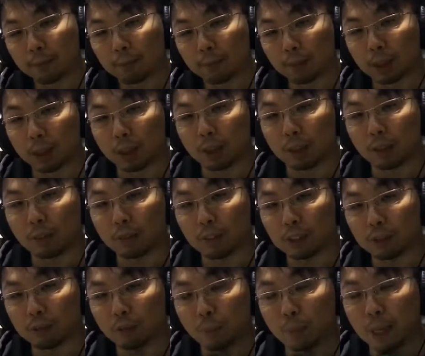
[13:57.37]
the first
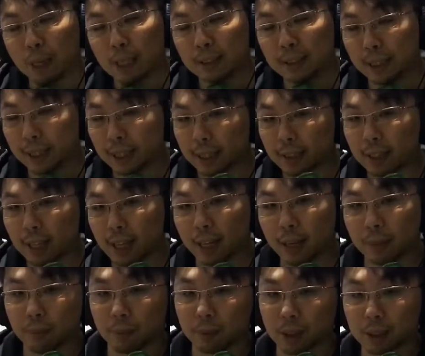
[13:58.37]
4 bars. Second
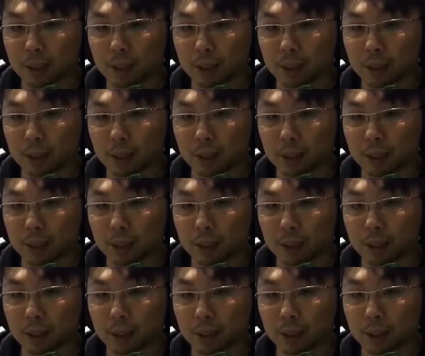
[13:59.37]
time the